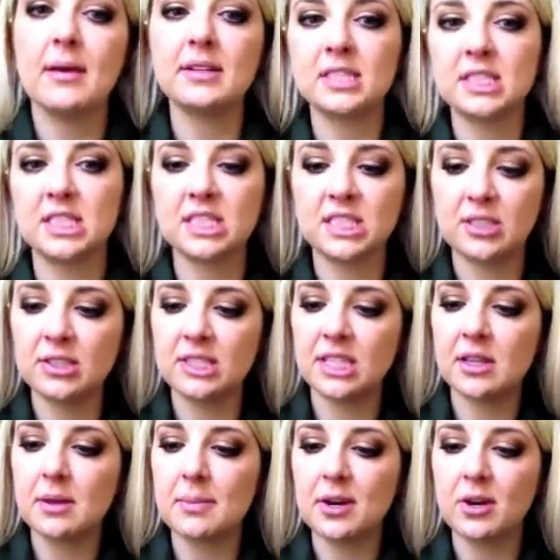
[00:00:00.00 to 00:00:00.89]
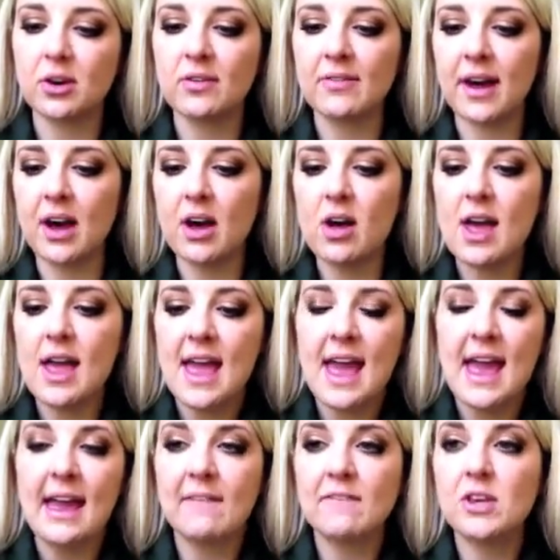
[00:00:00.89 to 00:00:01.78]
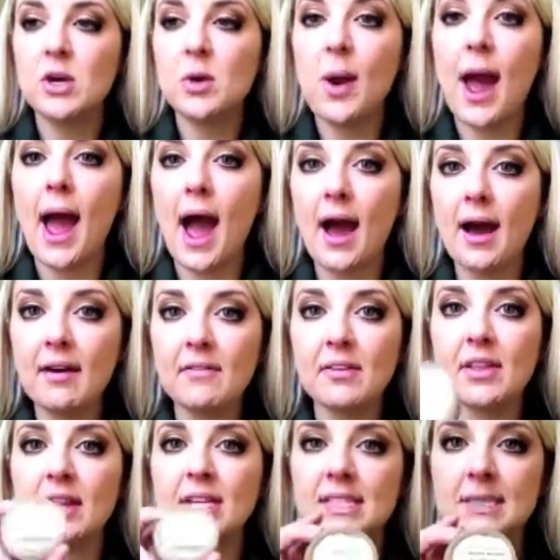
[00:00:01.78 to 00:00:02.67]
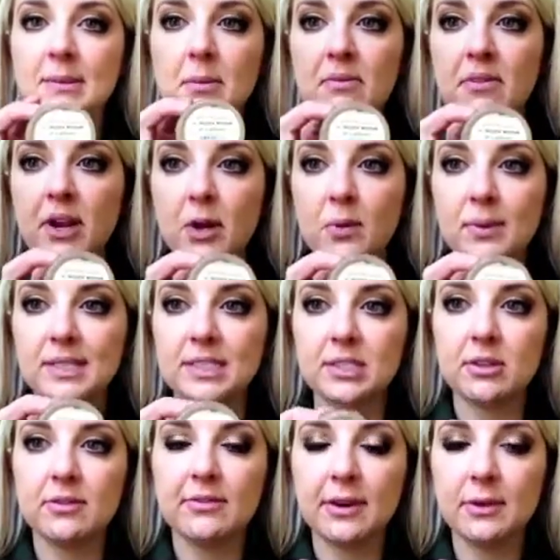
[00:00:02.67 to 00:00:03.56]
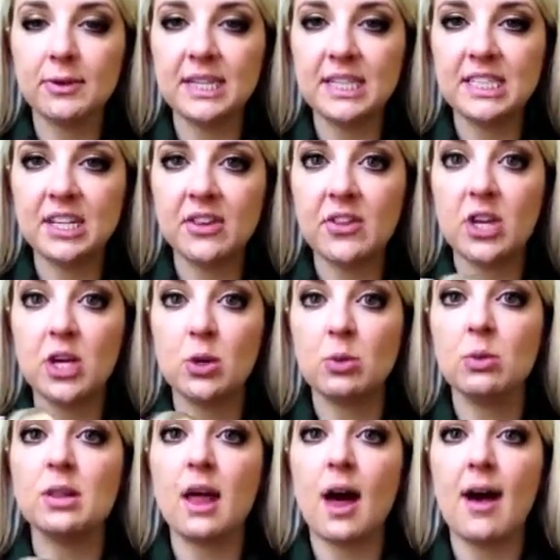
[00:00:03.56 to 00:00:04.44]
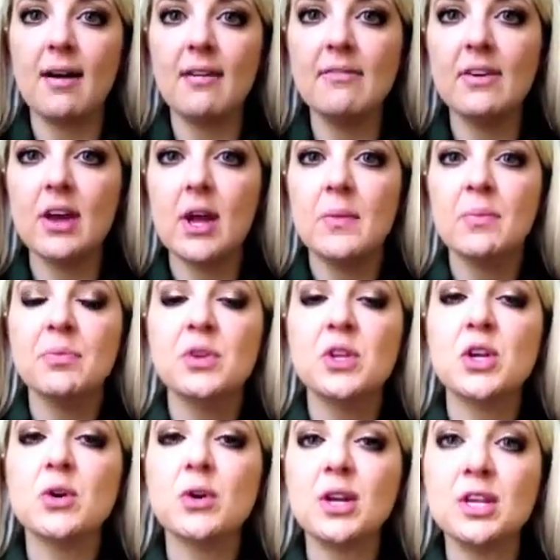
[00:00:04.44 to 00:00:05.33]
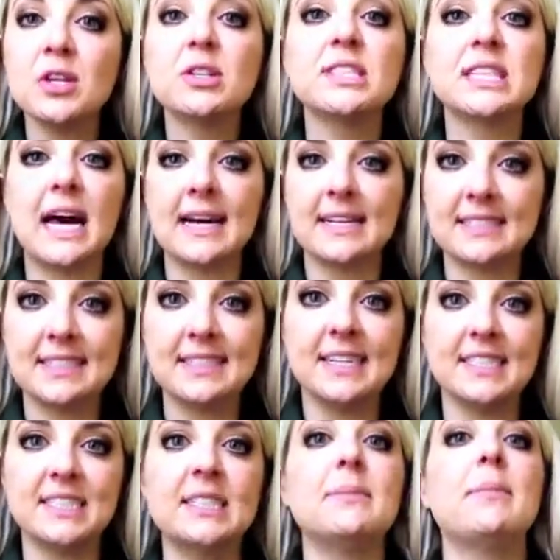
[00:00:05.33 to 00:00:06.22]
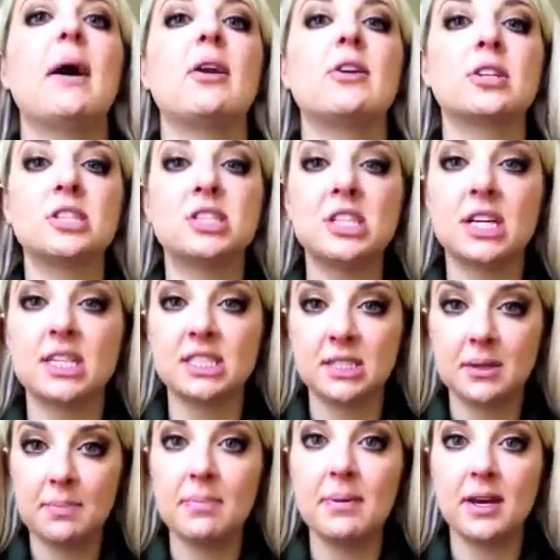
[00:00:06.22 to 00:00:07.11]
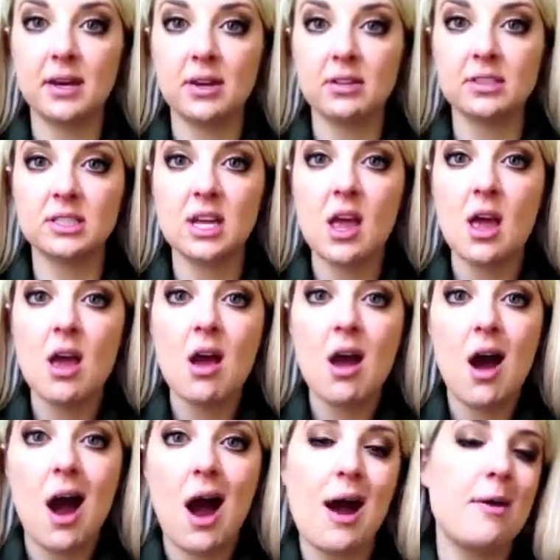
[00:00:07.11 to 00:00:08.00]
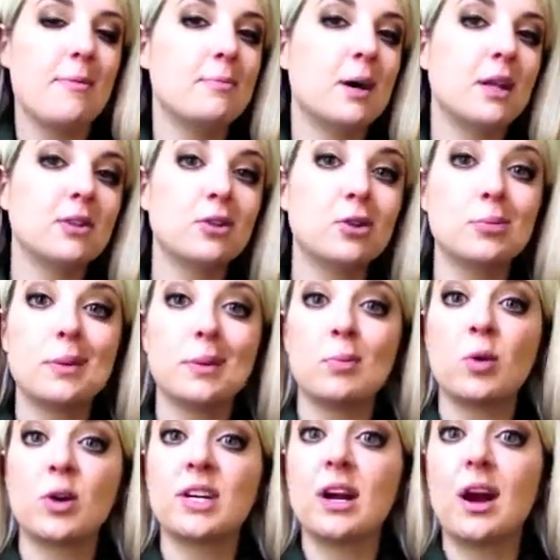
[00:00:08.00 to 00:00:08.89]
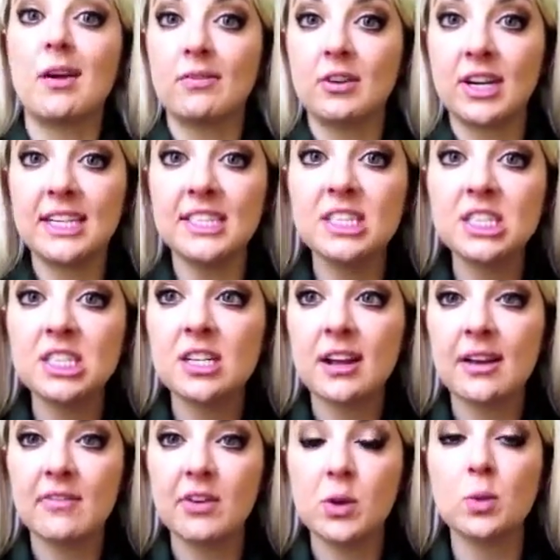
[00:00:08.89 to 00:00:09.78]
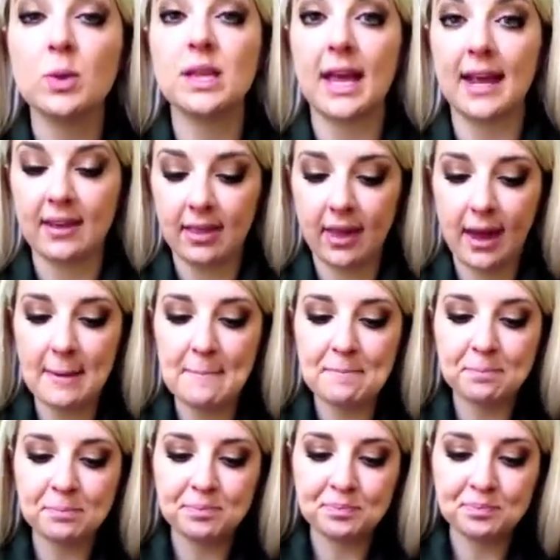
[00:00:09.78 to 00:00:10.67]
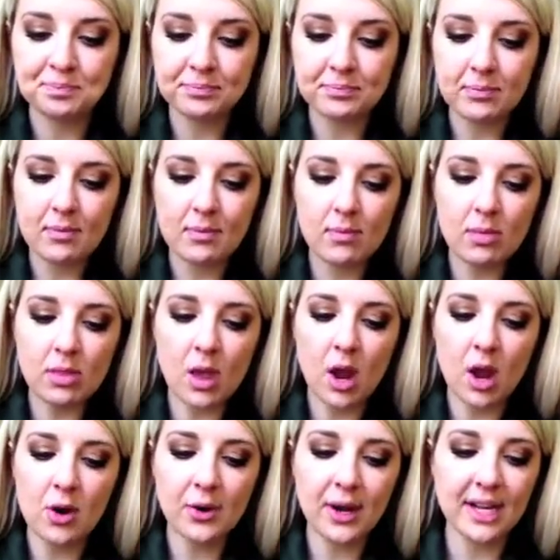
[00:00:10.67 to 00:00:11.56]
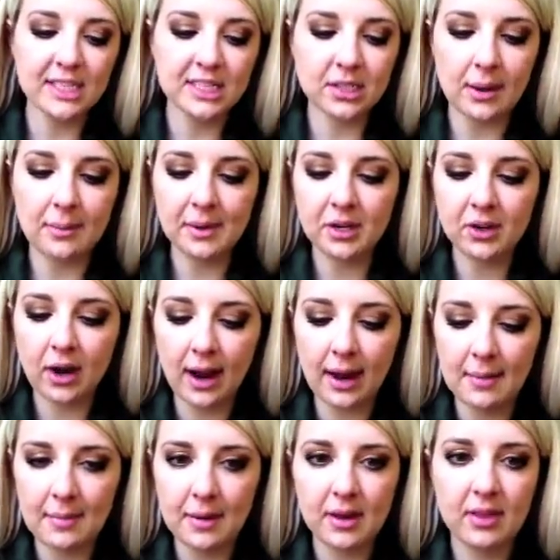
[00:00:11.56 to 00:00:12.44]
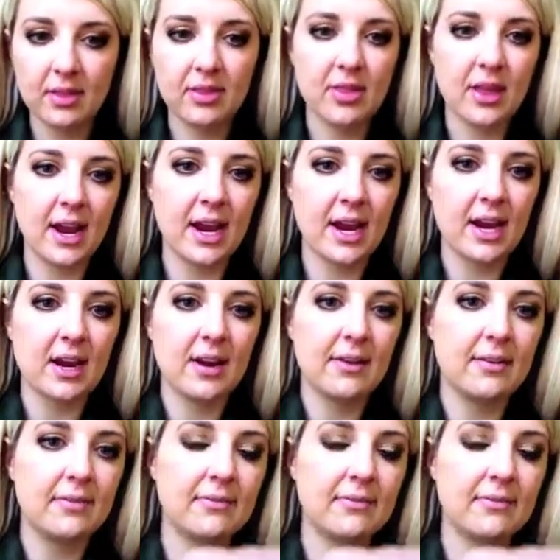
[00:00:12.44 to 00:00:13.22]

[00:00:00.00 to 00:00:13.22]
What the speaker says: just using the Mineral Vel, if you have some of their original foundation that you love, you can use that as a dusting powder just to build a little bit more coverage if you would like that. Okay, so I'm going to grab the